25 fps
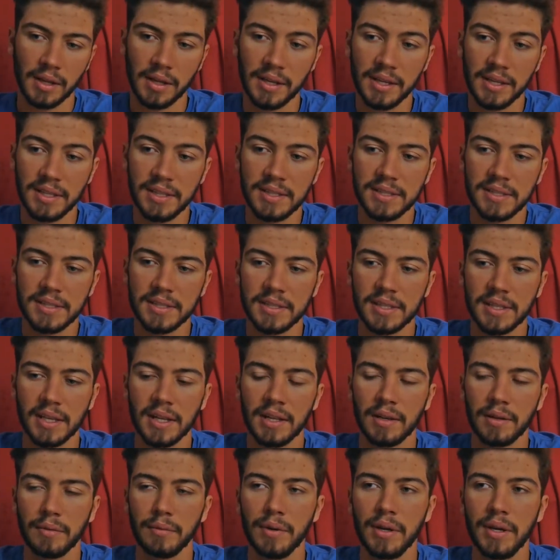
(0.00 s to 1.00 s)
it's
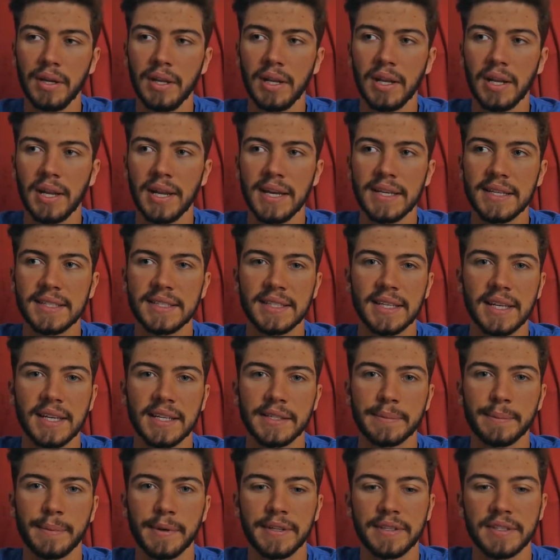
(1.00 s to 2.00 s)
really less
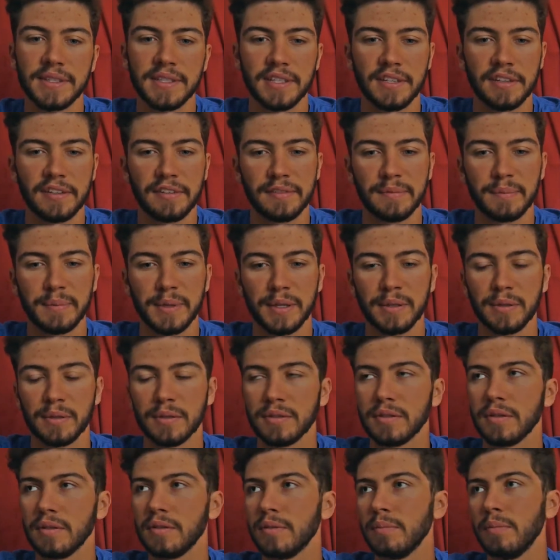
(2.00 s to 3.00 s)
expensive
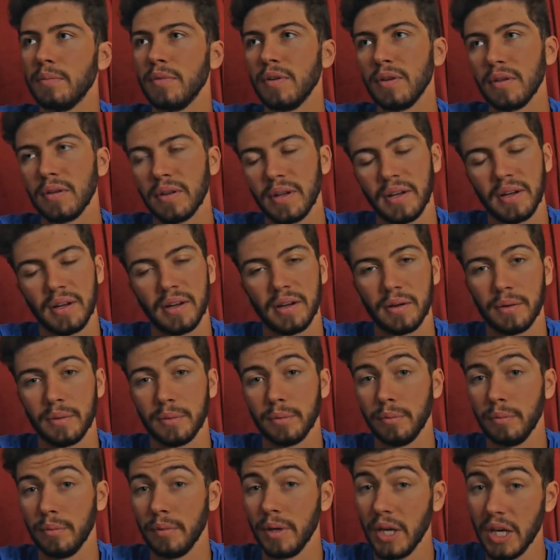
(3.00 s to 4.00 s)
because the molds are
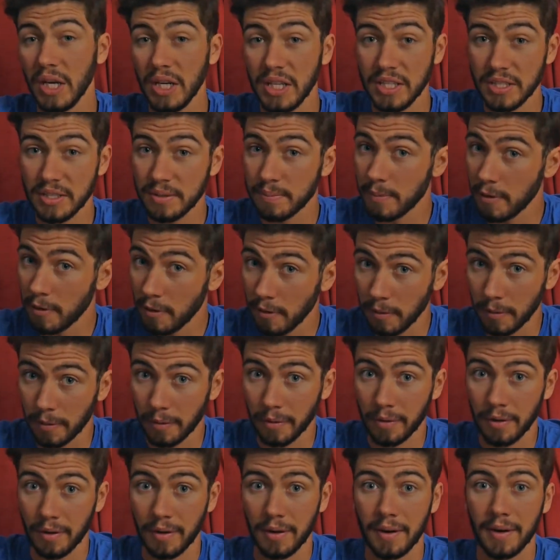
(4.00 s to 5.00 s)
really
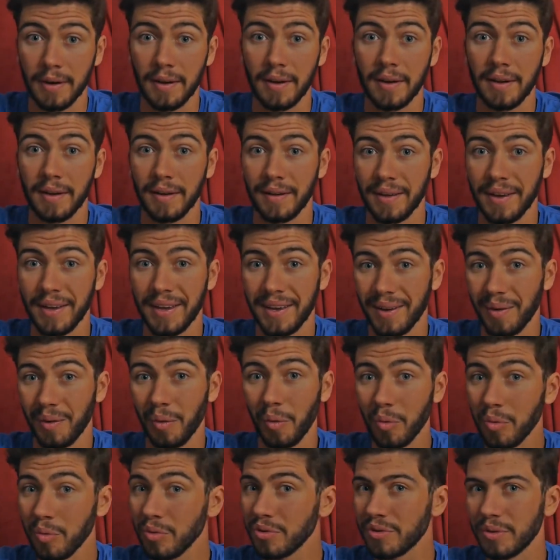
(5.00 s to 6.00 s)
smaller,
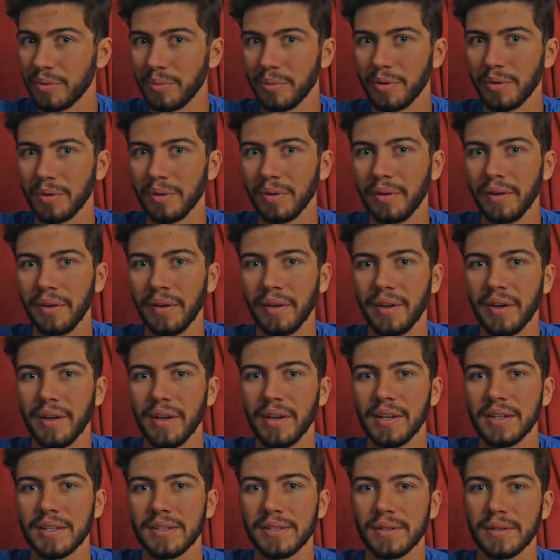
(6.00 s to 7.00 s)
all the mold,
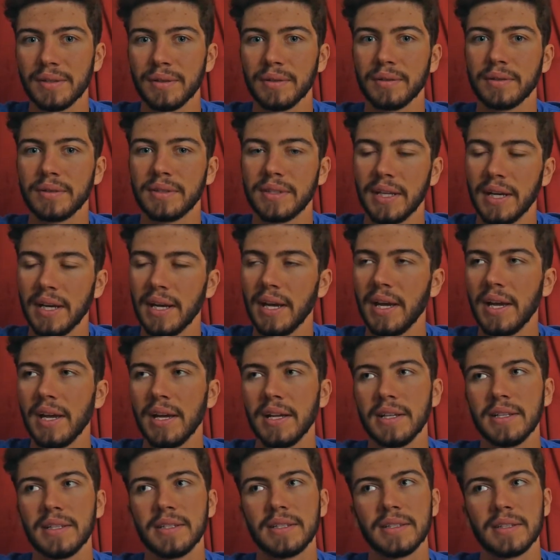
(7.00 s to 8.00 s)
so
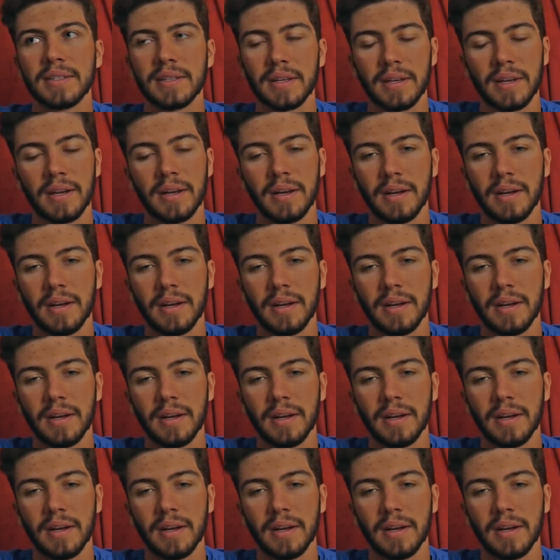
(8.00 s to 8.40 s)
tails,